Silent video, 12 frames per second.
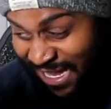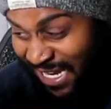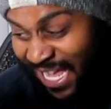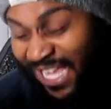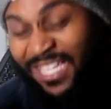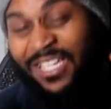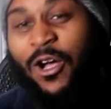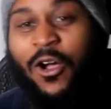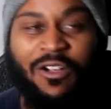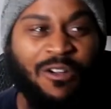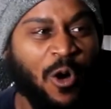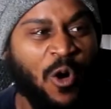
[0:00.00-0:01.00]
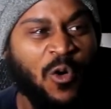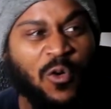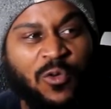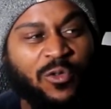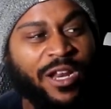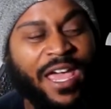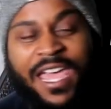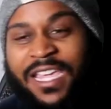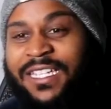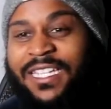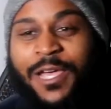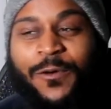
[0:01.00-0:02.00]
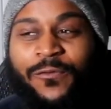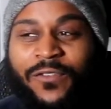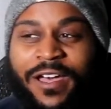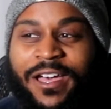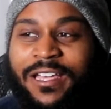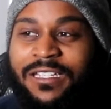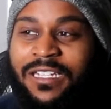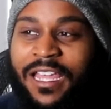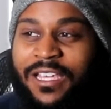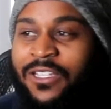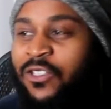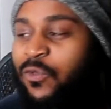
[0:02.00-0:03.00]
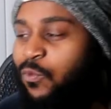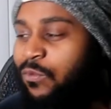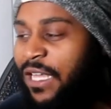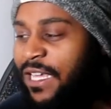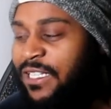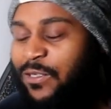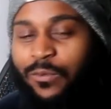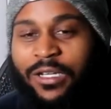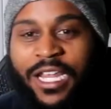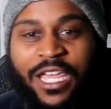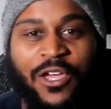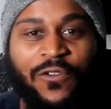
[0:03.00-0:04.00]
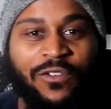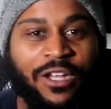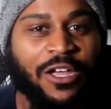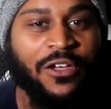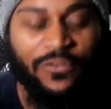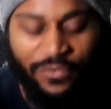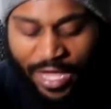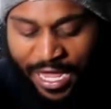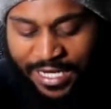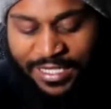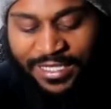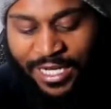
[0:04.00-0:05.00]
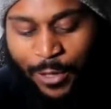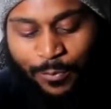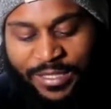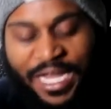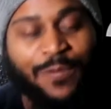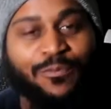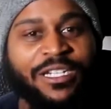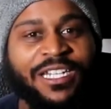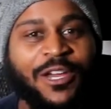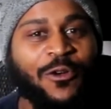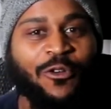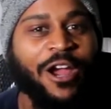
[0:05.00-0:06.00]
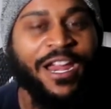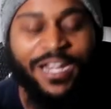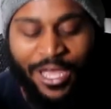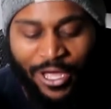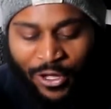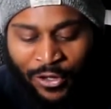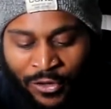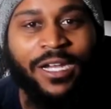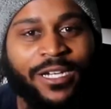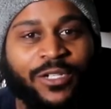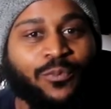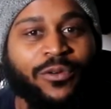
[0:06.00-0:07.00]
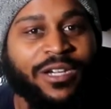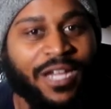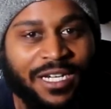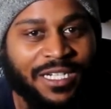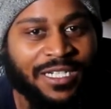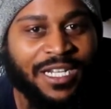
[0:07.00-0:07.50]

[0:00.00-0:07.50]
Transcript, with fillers: like old A$AP vibes, like some like some live love A$AP type of shit right now. Like the production